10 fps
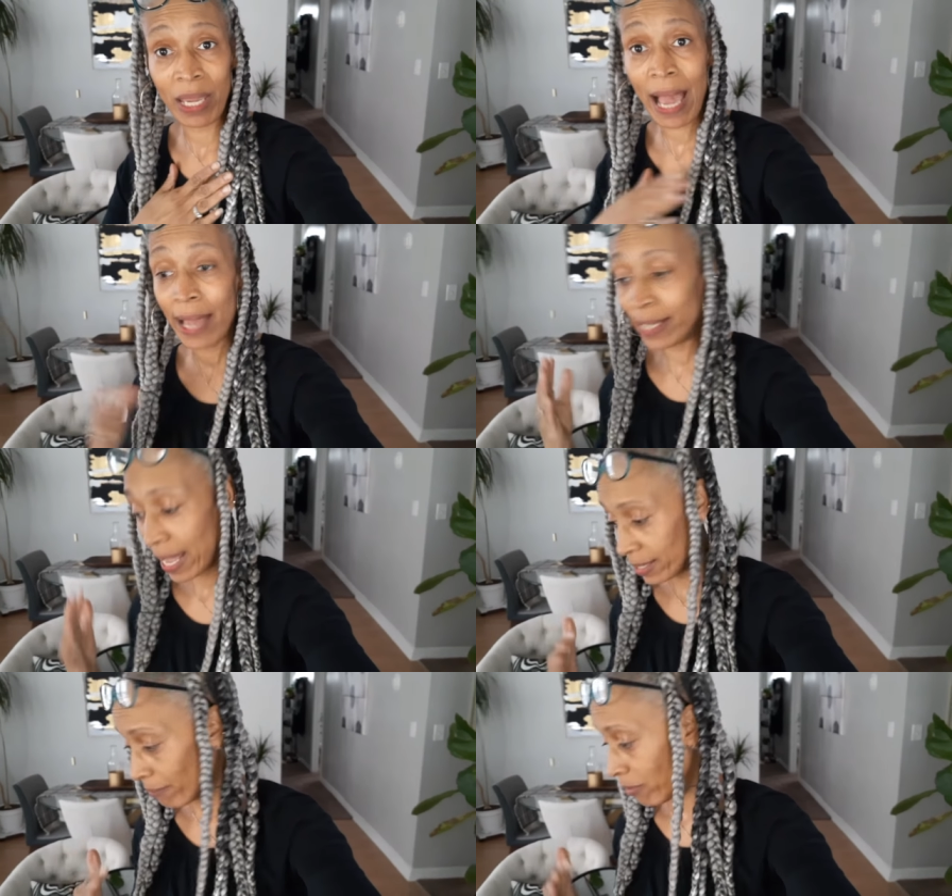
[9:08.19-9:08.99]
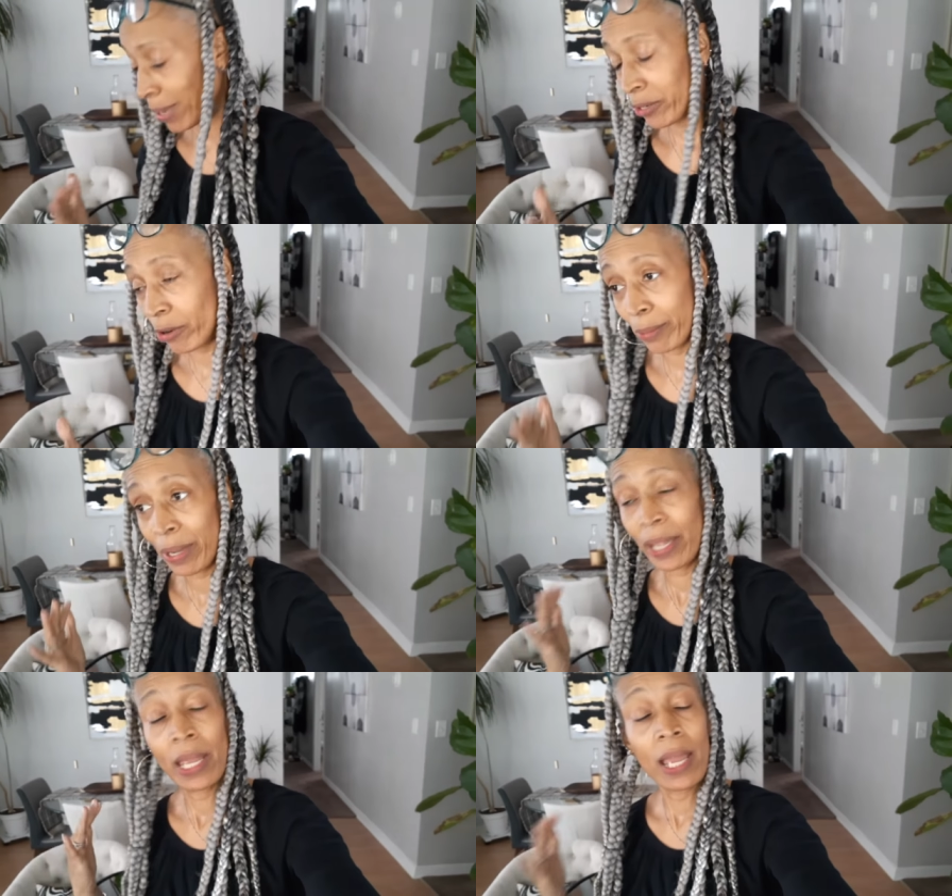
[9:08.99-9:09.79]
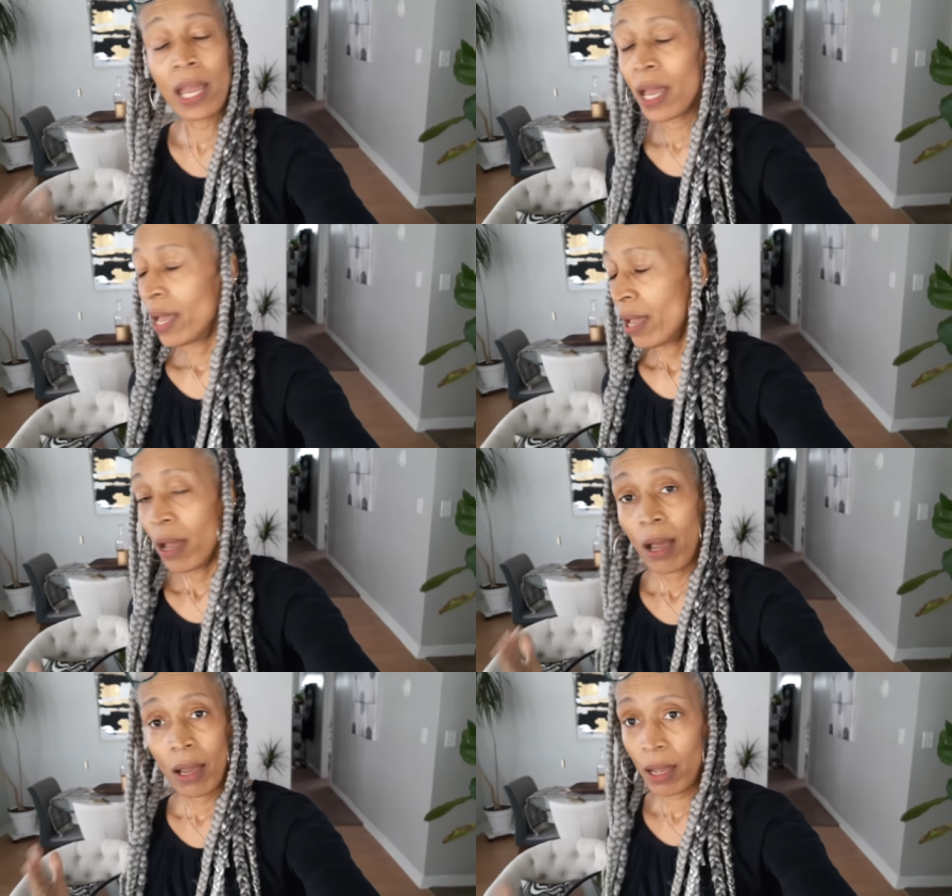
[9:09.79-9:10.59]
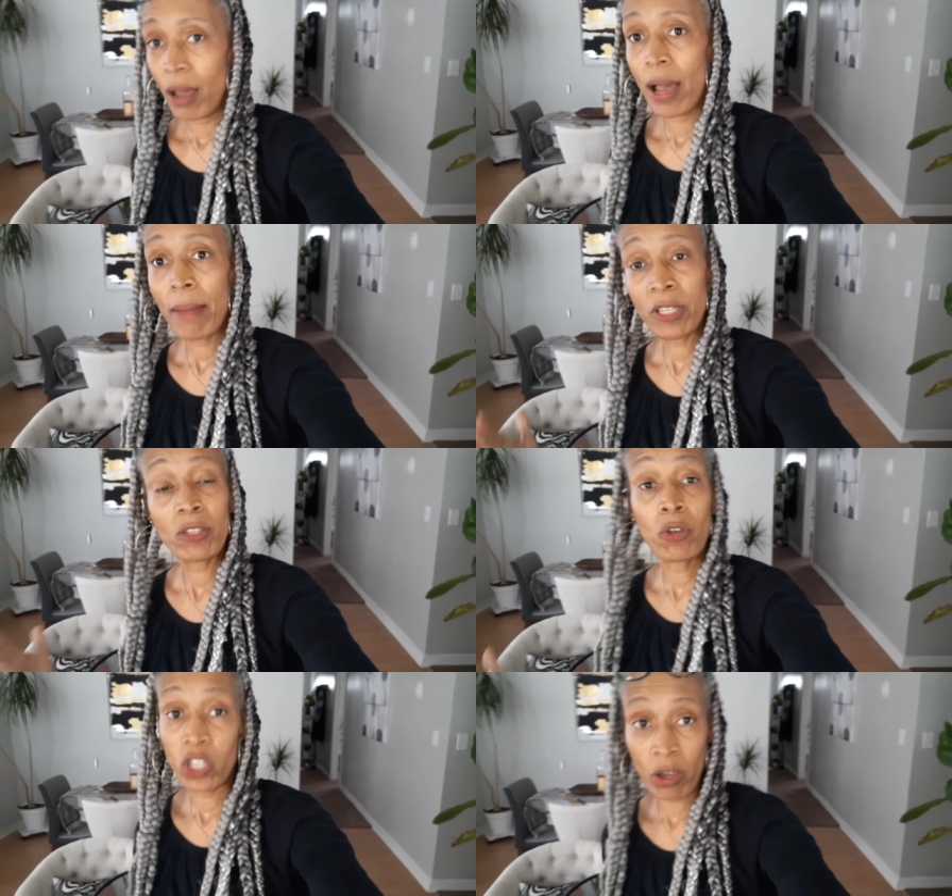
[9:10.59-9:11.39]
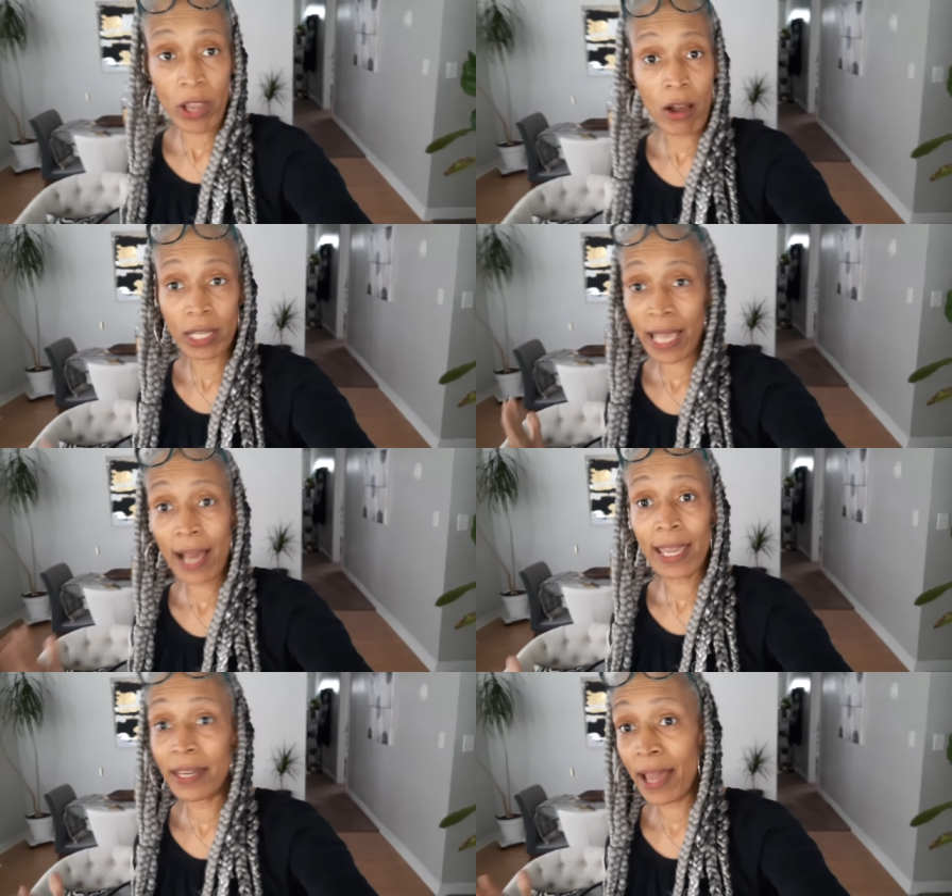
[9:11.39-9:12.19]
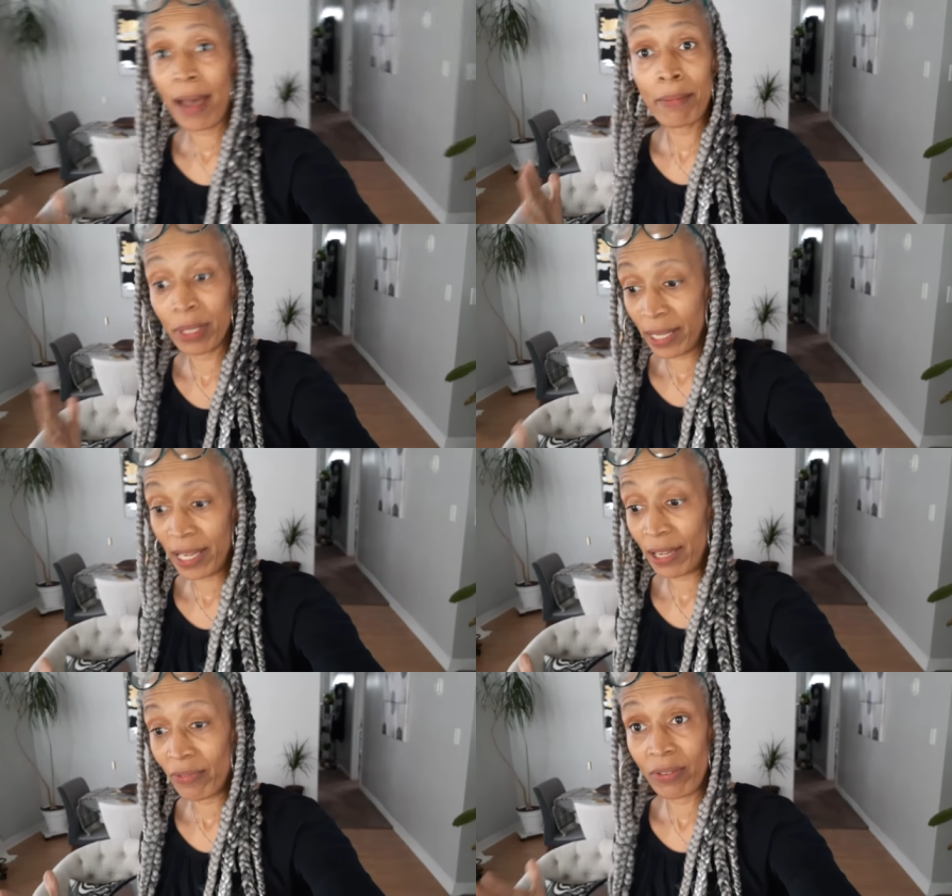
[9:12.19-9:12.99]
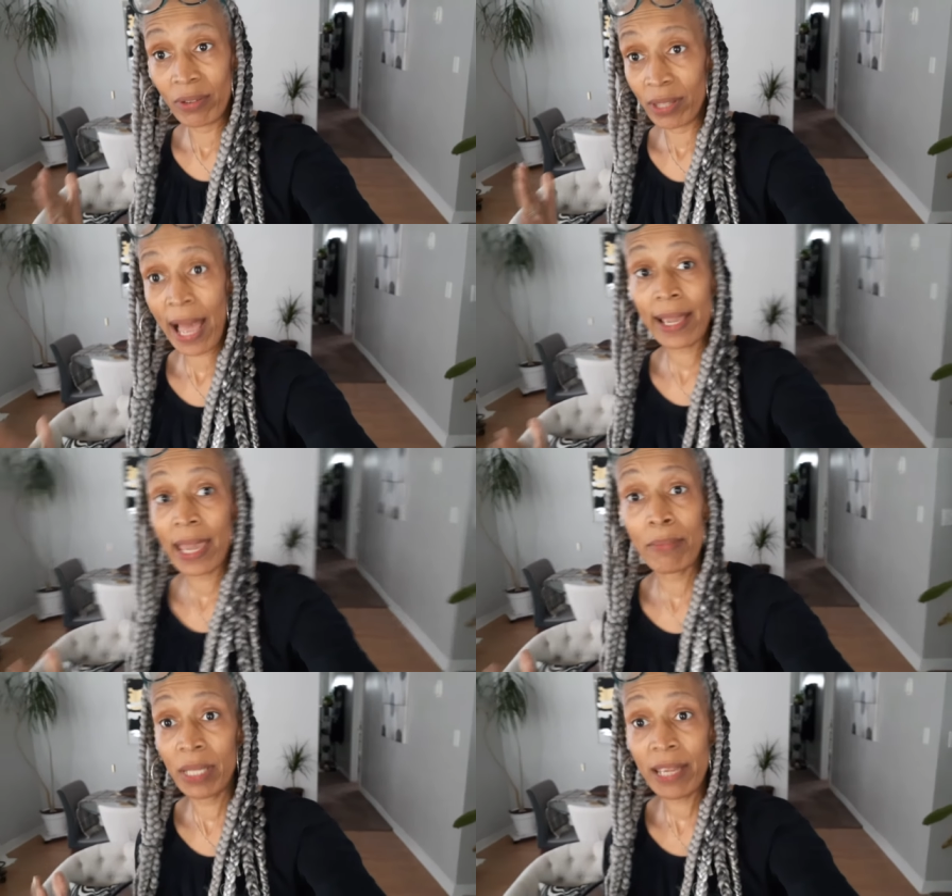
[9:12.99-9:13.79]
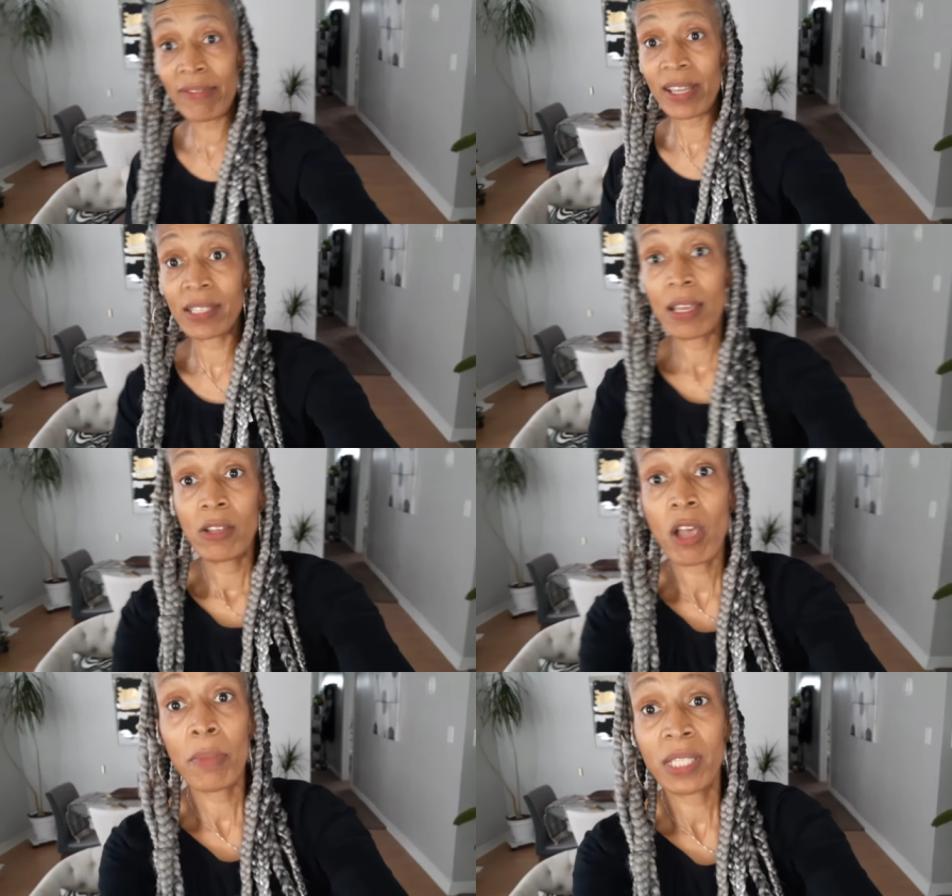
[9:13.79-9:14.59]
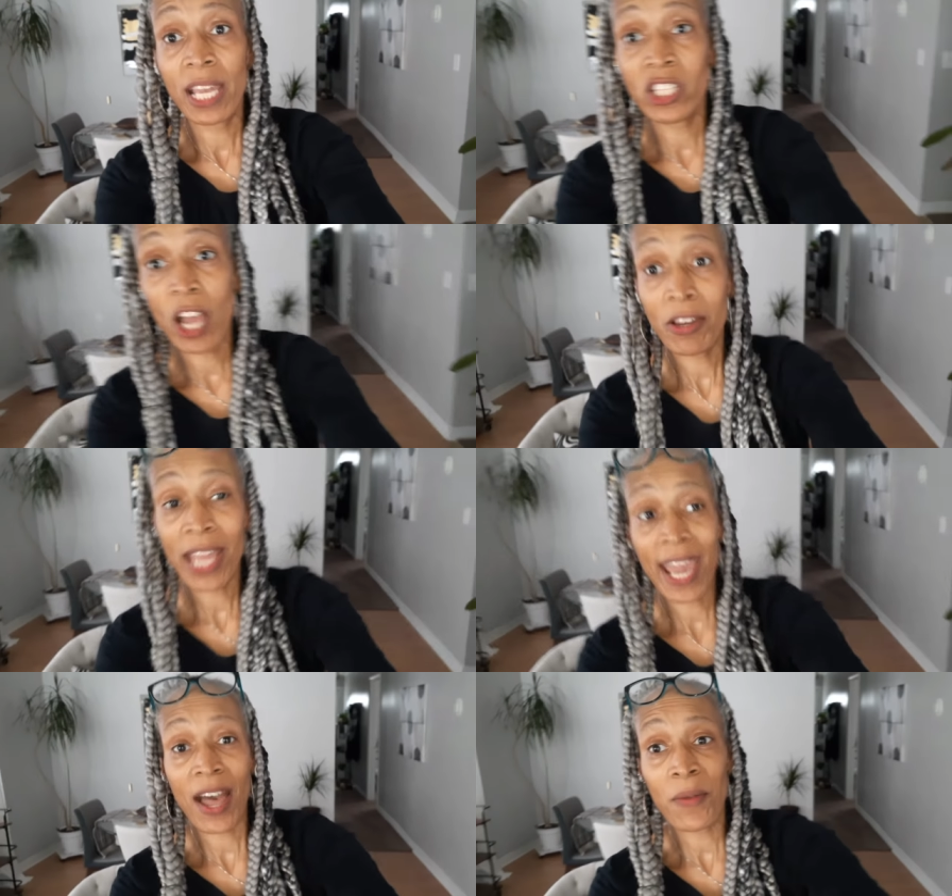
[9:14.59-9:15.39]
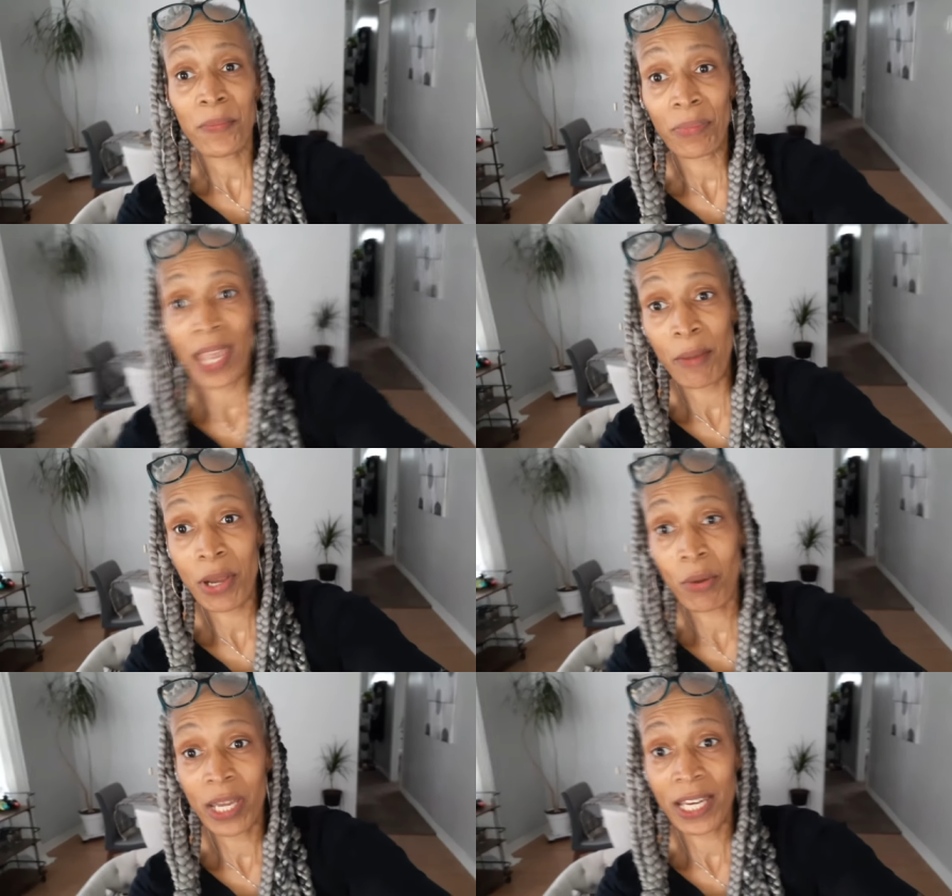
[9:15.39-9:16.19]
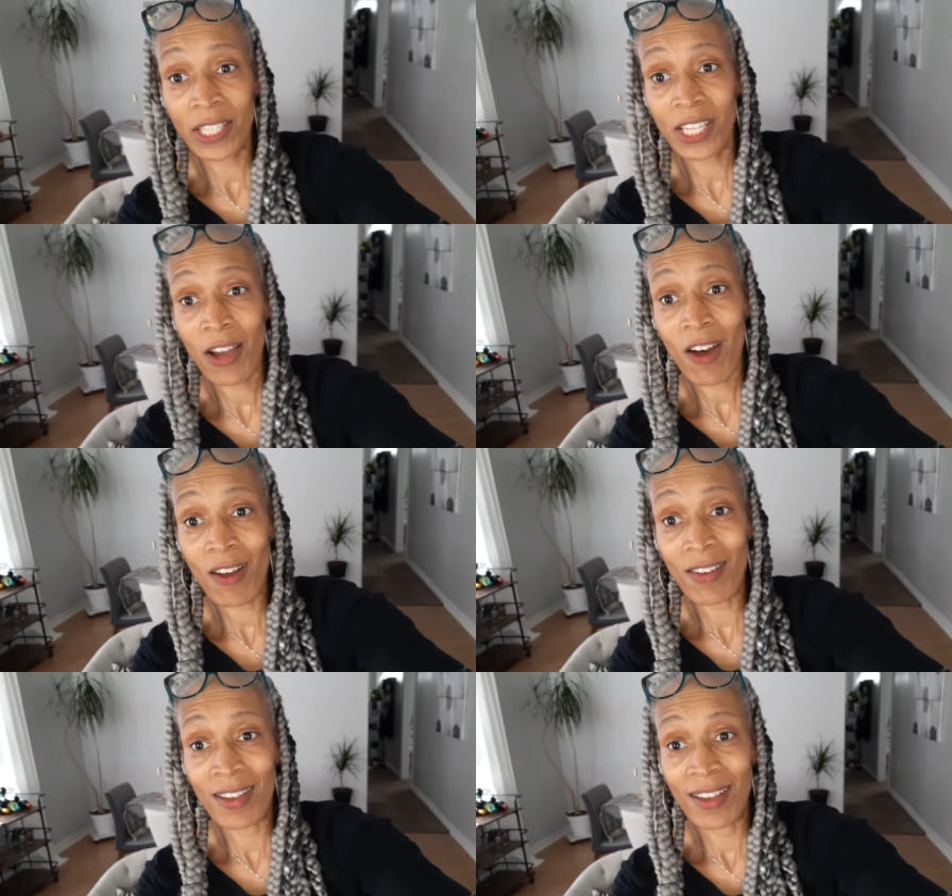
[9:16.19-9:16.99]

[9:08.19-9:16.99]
I got some for my daughter, but I'm just gonna show y'all because I cannot believe, I can't believe this. So I'm gonna set y'all down and we're gonna get into the haul.